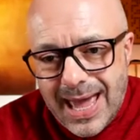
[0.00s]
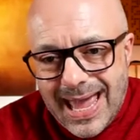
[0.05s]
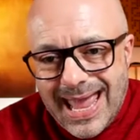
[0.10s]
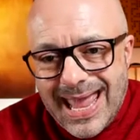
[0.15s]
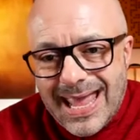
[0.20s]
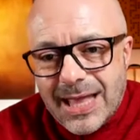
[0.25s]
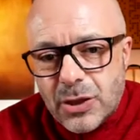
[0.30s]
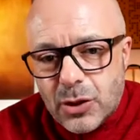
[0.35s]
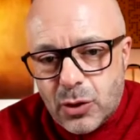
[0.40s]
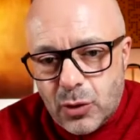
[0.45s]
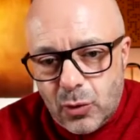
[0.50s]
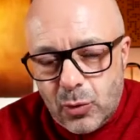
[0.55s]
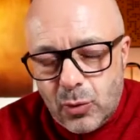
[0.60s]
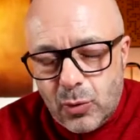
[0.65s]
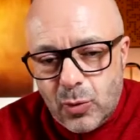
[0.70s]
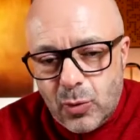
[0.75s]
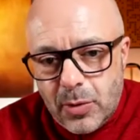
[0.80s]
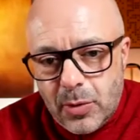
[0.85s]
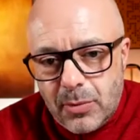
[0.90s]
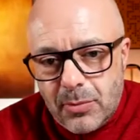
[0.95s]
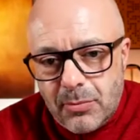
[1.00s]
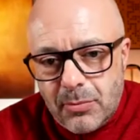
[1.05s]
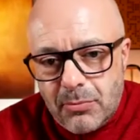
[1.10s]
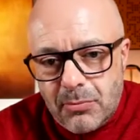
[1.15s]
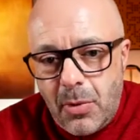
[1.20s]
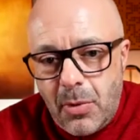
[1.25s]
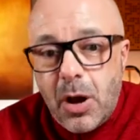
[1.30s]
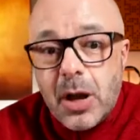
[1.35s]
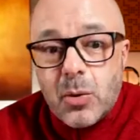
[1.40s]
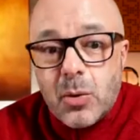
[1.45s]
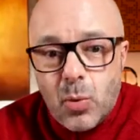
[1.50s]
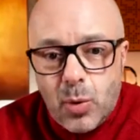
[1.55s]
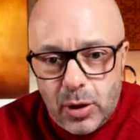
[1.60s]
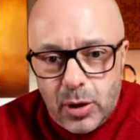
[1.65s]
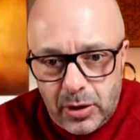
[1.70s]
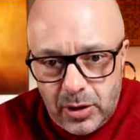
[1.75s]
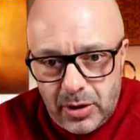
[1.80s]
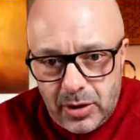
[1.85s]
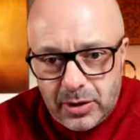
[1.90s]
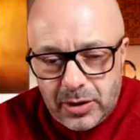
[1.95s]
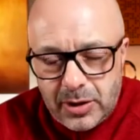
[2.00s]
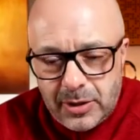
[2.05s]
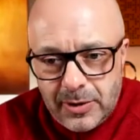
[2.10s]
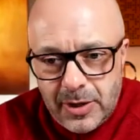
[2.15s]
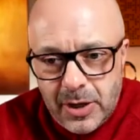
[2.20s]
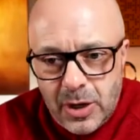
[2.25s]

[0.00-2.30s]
into my work,